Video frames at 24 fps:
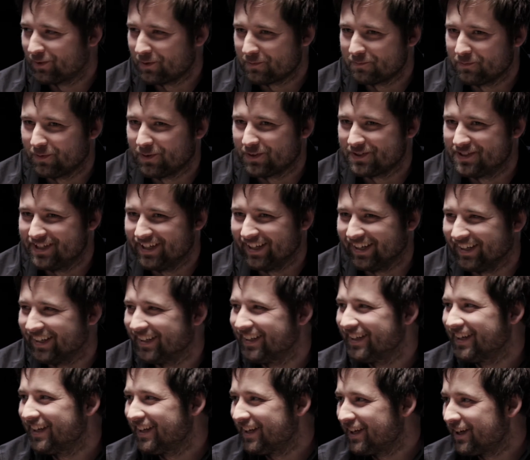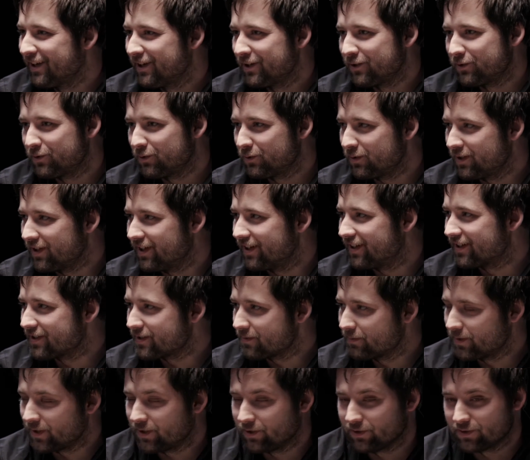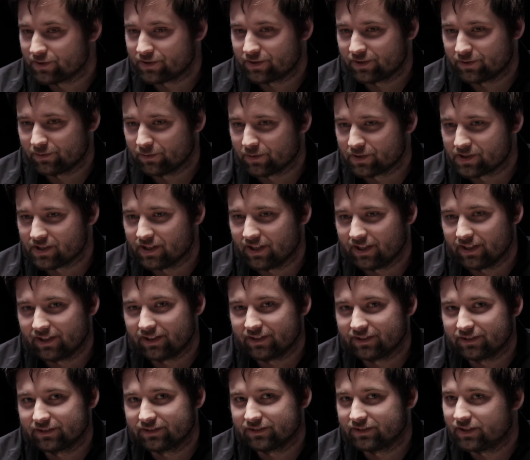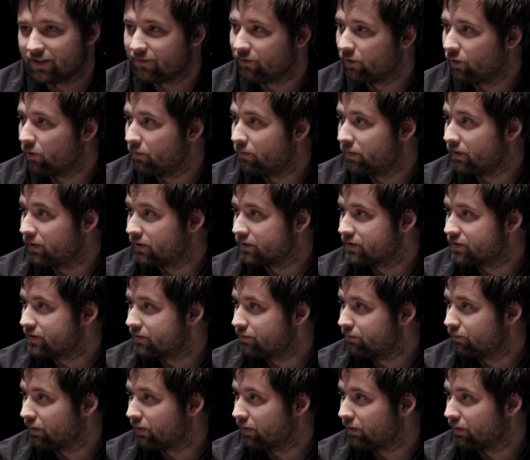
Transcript: for more than two years because it was like developers